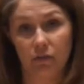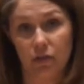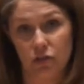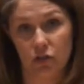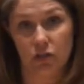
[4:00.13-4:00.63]
of the
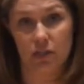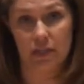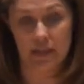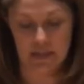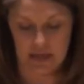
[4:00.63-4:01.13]
churches
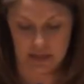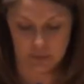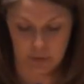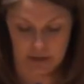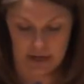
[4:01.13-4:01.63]
in the
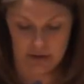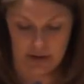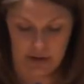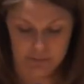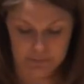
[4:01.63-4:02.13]
Gettysburg
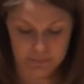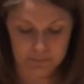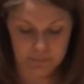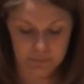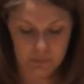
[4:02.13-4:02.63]
area.
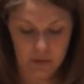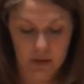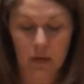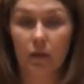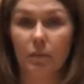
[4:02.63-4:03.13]

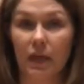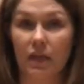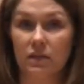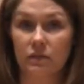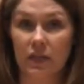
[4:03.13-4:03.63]

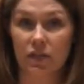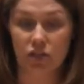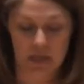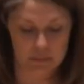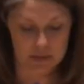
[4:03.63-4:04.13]
Because of St.
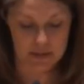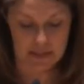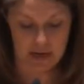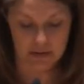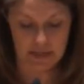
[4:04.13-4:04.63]
James's
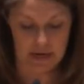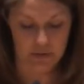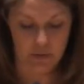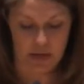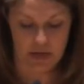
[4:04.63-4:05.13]
downtown
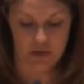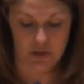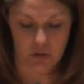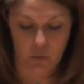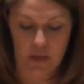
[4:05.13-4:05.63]

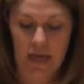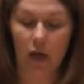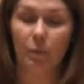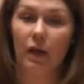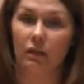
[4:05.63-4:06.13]
location, we
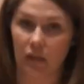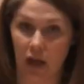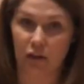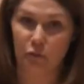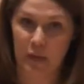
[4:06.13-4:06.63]
help a
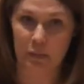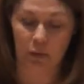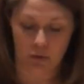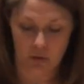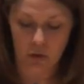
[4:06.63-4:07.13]
lot of
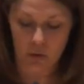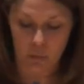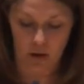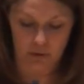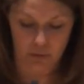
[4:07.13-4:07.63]
people who
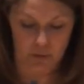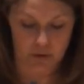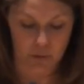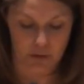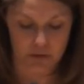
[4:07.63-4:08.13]
walk through our
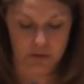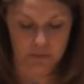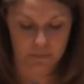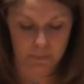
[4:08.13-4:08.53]
doors.